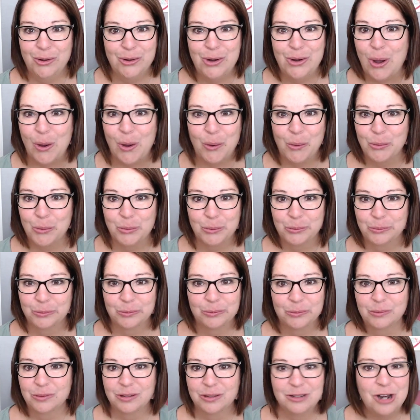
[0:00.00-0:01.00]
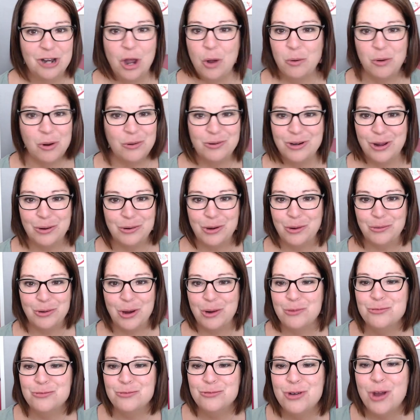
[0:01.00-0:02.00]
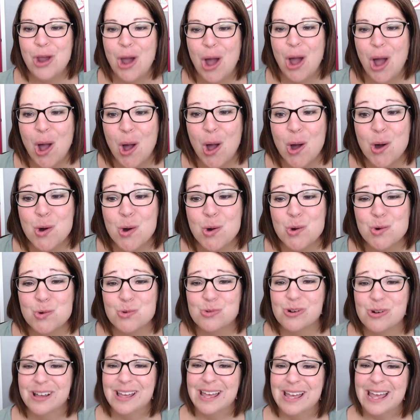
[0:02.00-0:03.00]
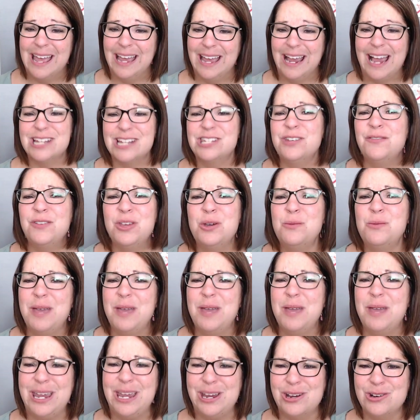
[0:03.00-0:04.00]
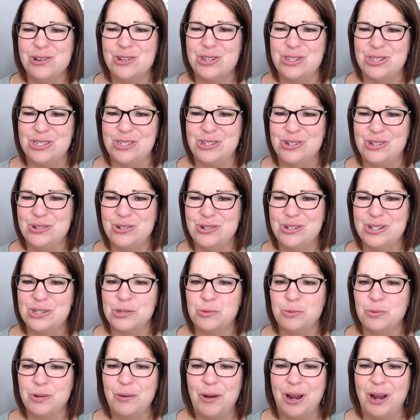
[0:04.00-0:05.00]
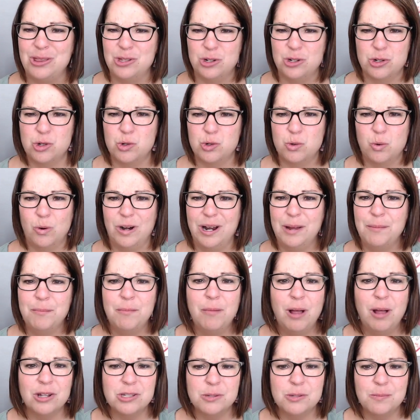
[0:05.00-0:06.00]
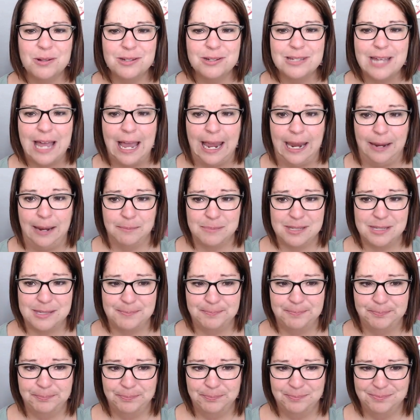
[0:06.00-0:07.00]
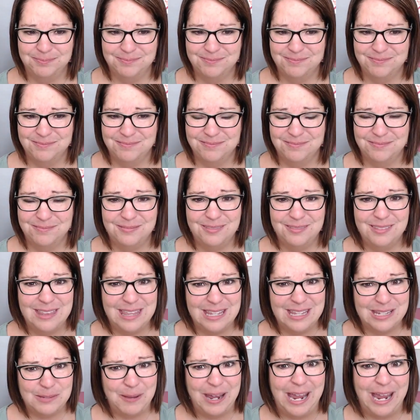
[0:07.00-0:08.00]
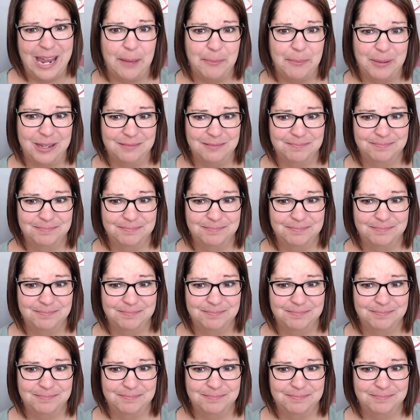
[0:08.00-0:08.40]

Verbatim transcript: No. No, no, no, no, no, no. Guys, if you make your students rewrite their story multiple times, this might happen.